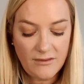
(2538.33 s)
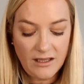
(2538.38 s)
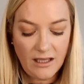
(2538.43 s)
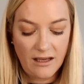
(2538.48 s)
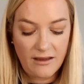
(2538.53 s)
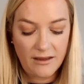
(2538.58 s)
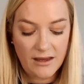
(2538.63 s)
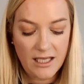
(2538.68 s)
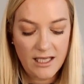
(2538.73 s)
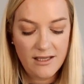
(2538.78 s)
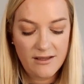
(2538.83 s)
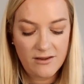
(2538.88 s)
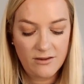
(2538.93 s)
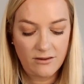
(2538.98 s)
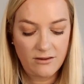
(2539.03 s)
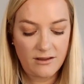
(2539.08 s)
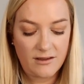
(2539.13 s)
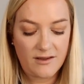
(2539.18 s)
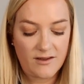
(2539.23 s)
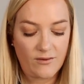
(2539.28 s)
And these
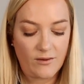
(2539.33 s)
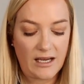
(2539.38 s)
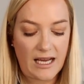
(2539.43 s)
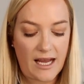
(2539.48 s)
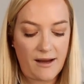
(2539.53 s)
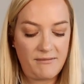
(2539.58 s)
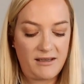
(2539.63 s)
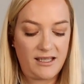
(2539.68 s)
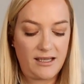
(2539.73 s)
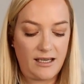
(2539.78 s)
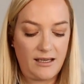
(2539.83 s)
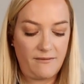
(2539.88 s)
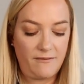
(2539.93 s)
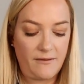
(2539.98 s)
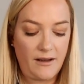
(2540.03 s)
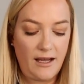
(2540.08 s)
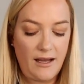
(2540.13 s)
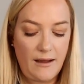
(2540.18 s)
ducts will enter the lymph